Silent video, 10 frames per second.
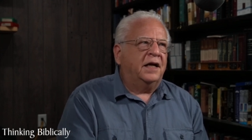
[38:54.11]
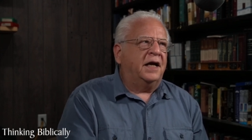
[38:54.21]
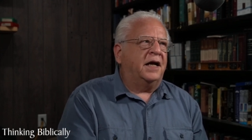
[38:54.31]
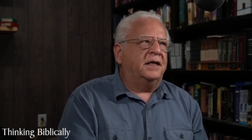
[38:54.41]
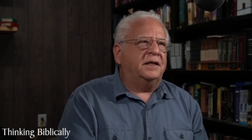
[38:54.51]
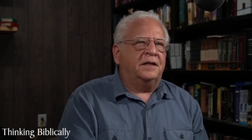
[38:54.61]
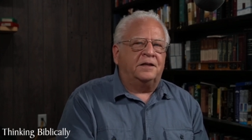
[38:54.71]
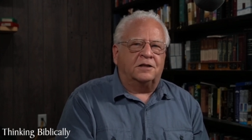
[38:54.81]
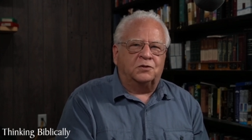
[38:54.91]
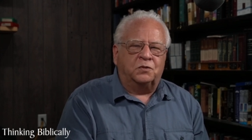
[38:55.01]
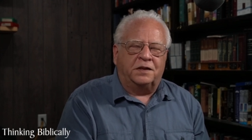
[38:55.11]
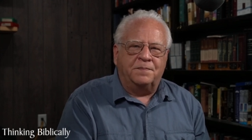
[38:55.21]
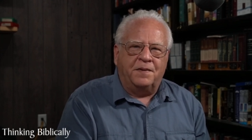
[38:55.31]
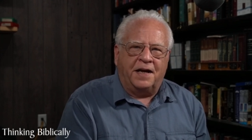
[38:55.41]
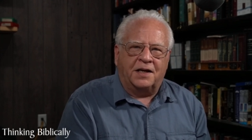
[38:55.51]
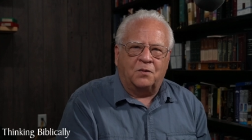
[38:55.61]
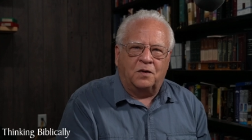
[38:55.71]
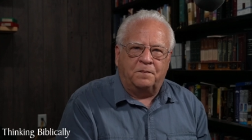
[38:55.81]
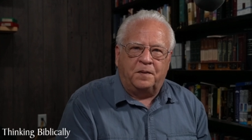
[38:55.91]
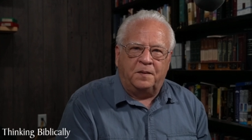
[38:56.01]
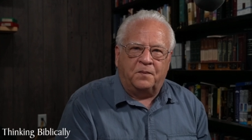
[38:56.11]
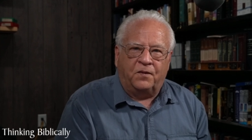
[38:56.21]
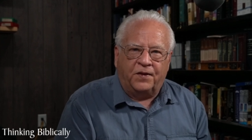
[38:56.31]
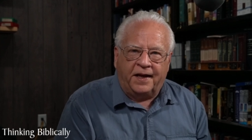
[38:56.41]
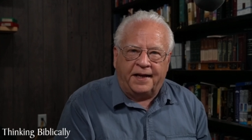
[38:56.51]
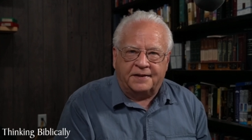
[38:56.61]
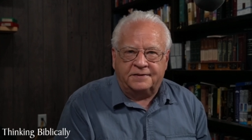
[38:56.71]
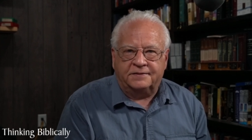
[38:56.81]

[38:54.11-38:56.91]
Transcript: and it doesn't really matter what people think,